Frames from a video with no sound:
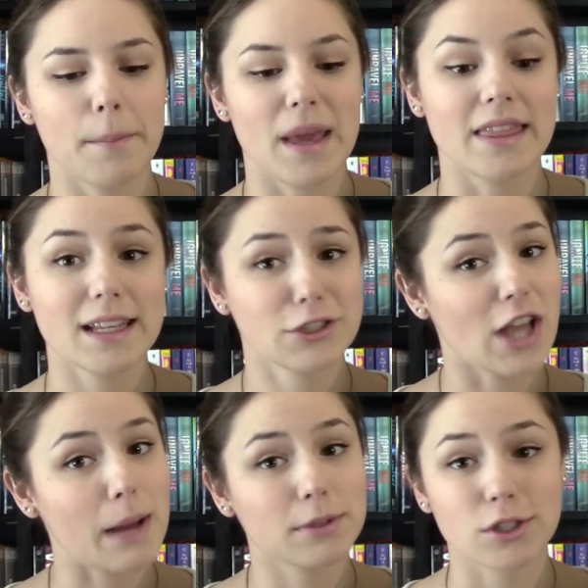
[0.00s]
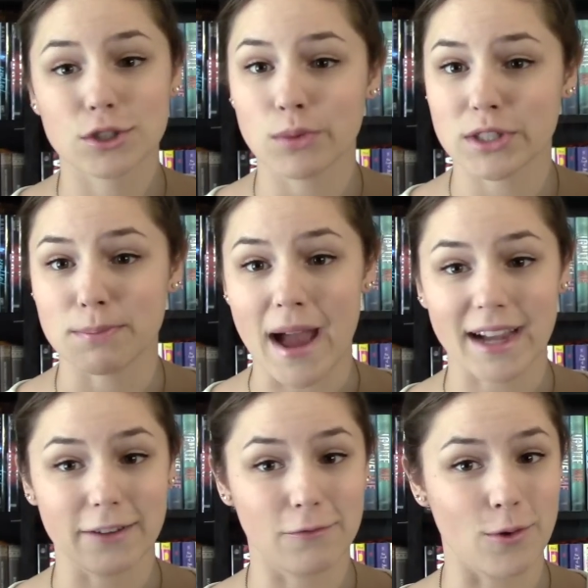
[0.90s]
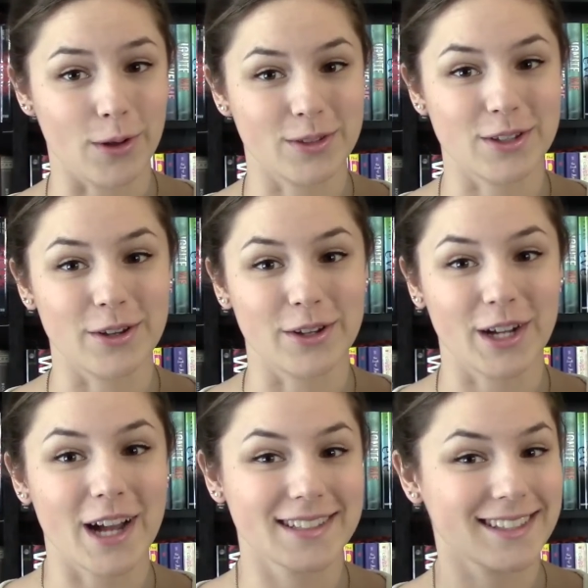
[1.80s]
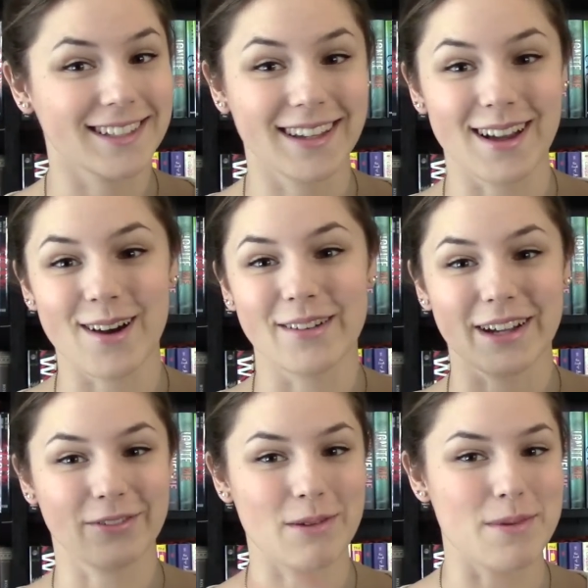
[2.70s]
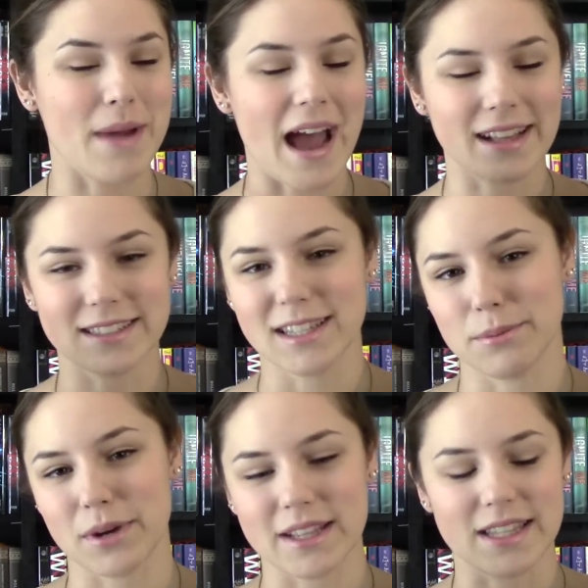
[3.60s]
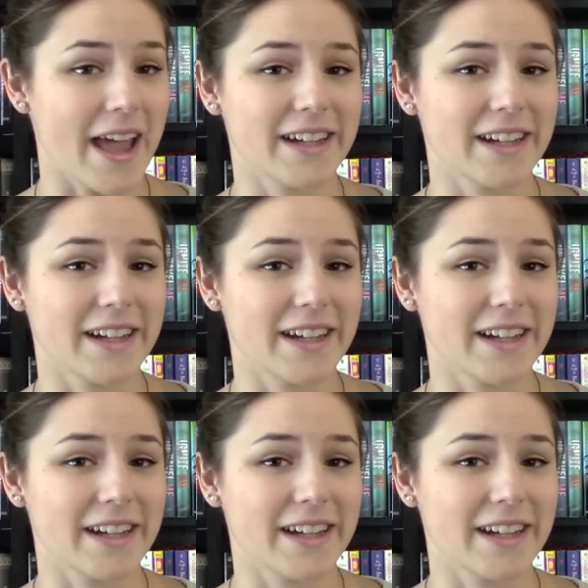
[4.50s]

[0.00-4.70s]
Um, and these chapters switch switch back and forth. So you're constantly going from the past to the present.